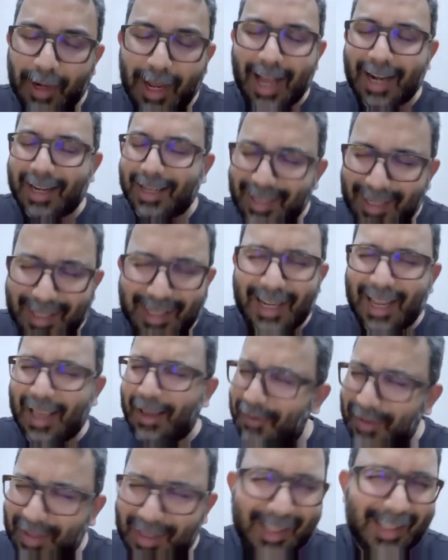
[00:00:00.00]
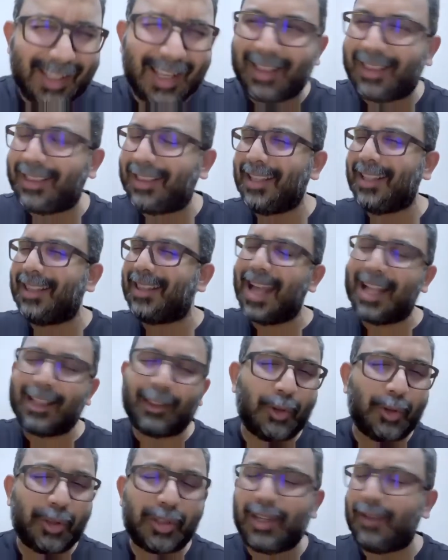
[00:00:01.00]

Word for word: Adli, David, Sati, Dato's,